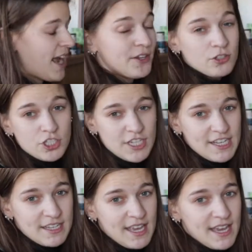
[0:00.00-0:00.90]
I usually
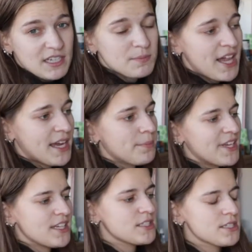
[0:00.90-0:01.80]
get canned black
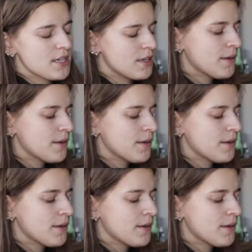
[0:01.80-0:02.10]
beans,